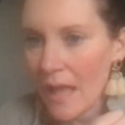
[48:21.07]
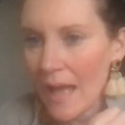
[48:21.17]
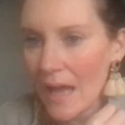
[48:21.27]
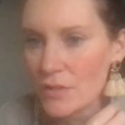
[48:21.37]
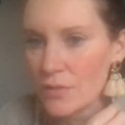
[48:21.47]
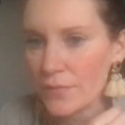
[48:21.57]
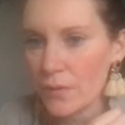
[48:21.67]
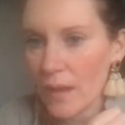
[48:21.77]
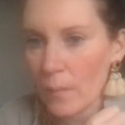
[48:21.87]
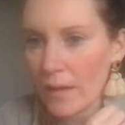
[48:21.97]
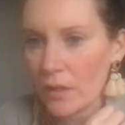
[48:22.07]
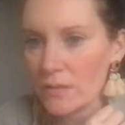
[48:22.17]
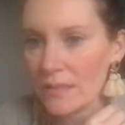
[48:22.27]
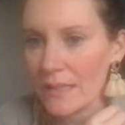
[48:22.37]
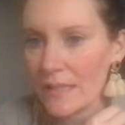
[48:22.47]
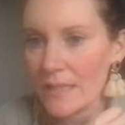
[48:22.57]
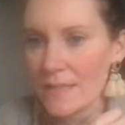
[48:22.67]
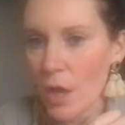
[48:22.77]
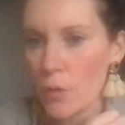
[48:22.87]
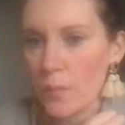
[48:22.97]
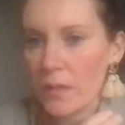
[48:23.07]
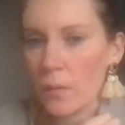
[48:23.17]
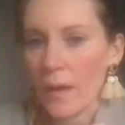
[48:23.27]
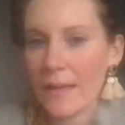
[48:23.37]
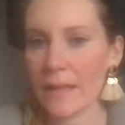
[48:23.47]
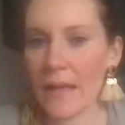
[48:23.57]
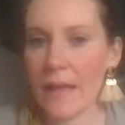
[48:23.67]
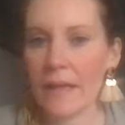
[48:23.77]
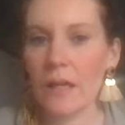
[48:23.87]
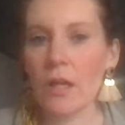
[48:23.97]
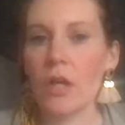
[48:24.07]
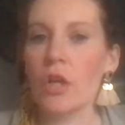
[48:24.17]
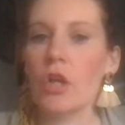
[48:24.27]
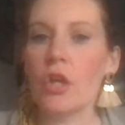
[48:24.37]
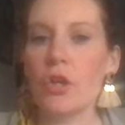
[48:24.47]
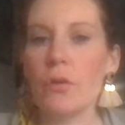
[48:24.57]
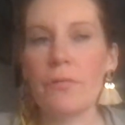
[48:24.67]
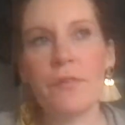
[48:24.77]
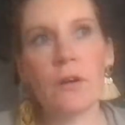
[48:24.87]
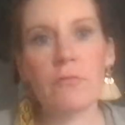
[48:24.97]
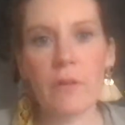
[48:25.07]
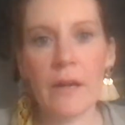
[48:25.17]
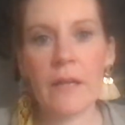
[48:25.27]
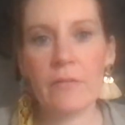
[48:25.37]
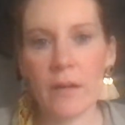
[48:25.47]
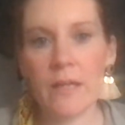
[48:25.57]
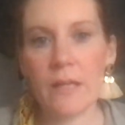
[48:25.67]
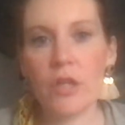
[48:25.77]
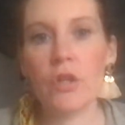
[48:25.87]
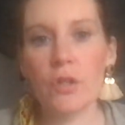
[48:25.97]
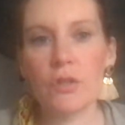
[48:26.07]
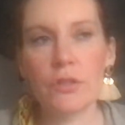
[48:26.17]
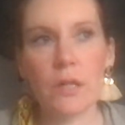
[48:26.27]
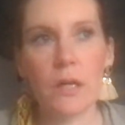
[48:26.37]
How do you feel that when Kundalini is open and awakening? You feel really, really good.